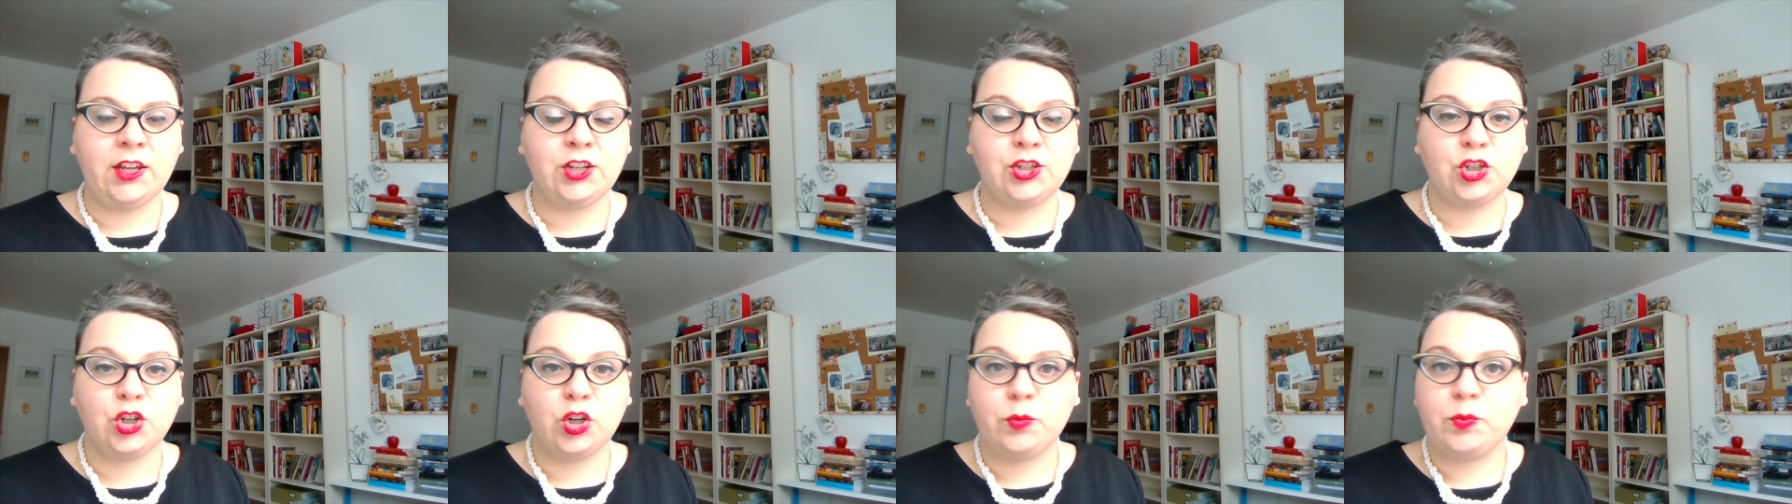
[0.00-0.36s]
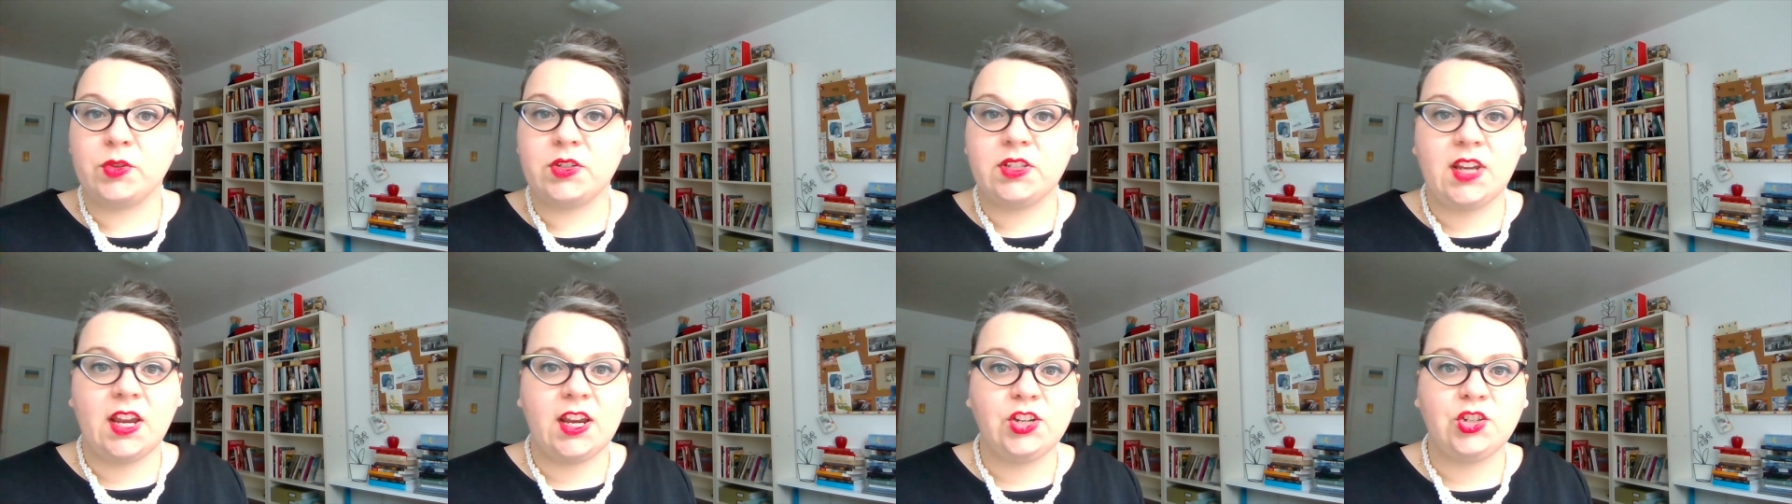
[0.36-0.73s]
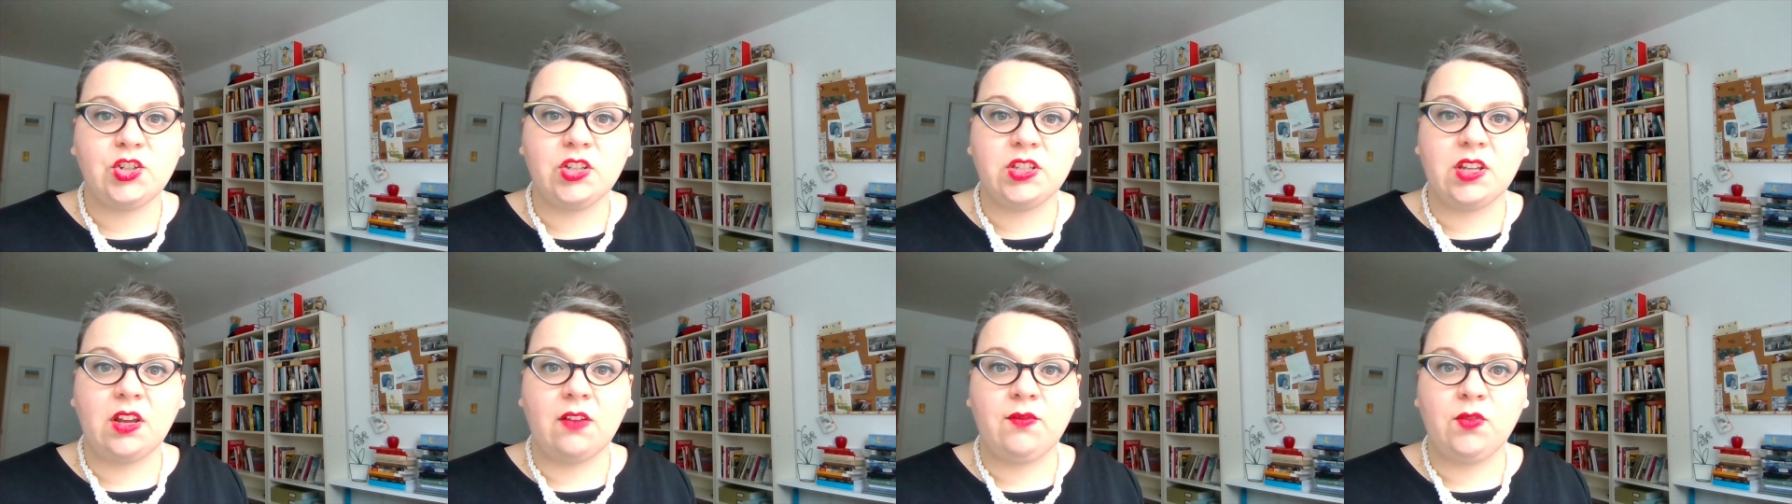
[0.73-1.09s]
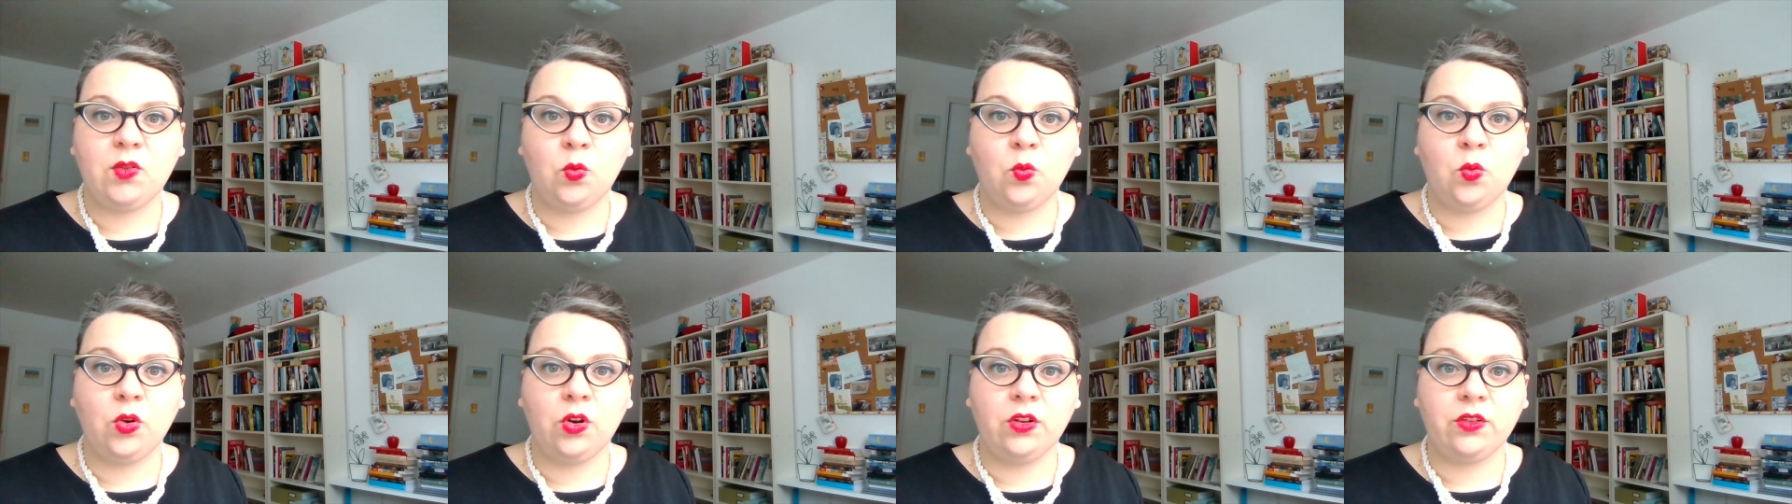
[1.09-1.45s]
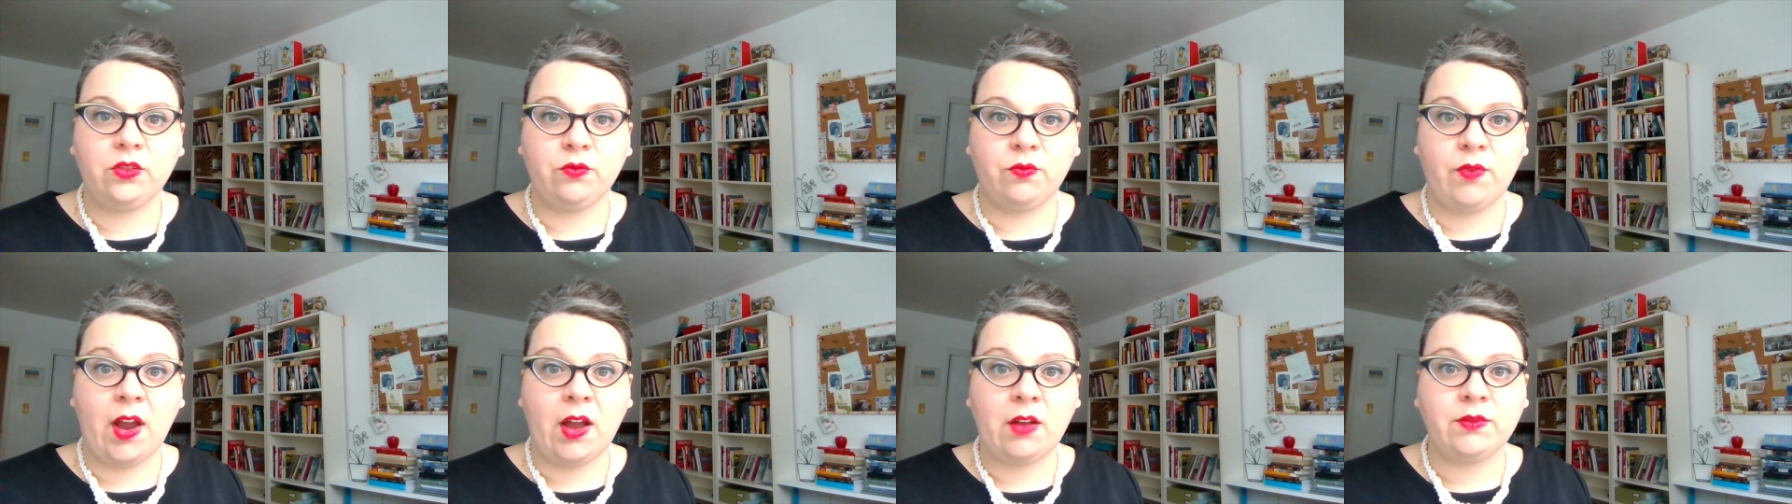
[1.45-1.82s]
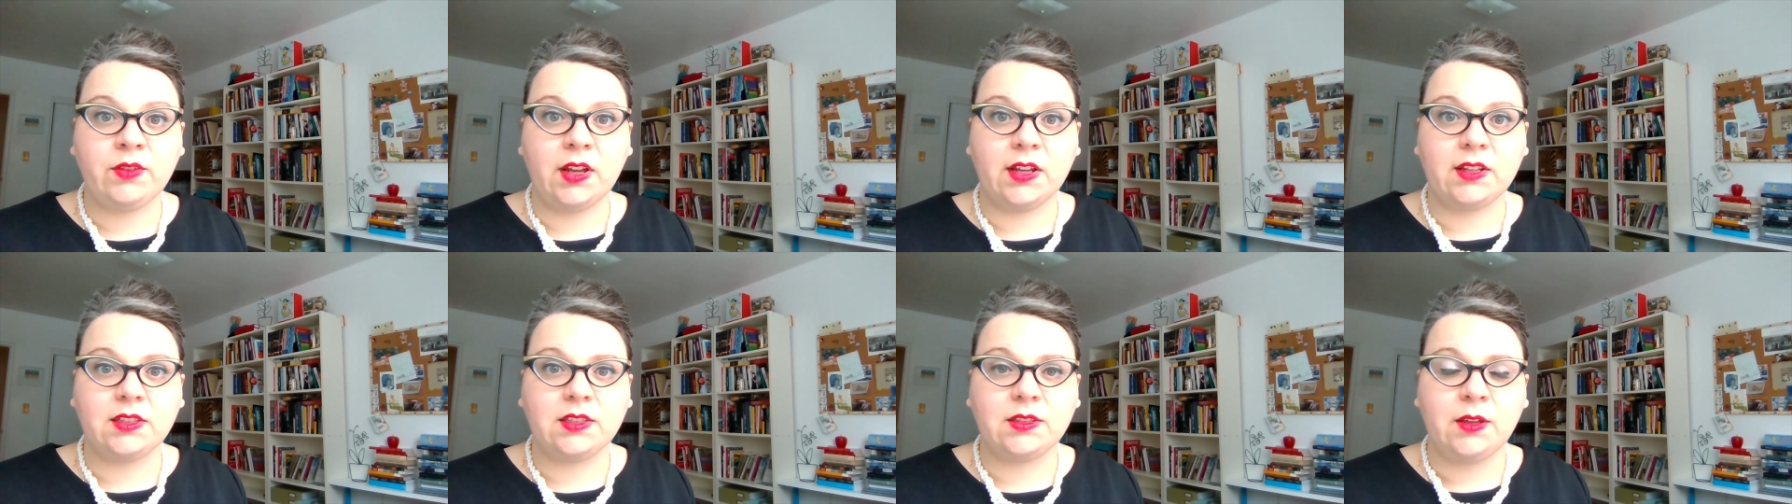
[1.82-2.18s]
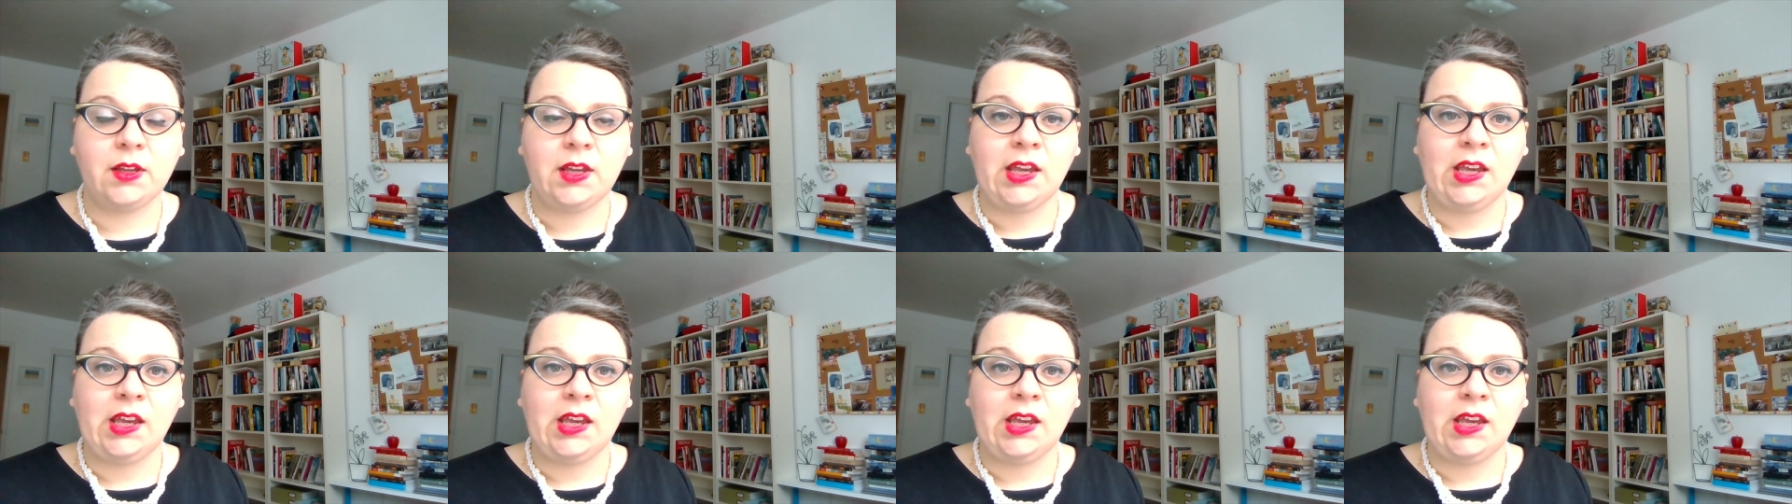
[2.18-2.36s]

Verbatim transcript: interpretations of the world around us.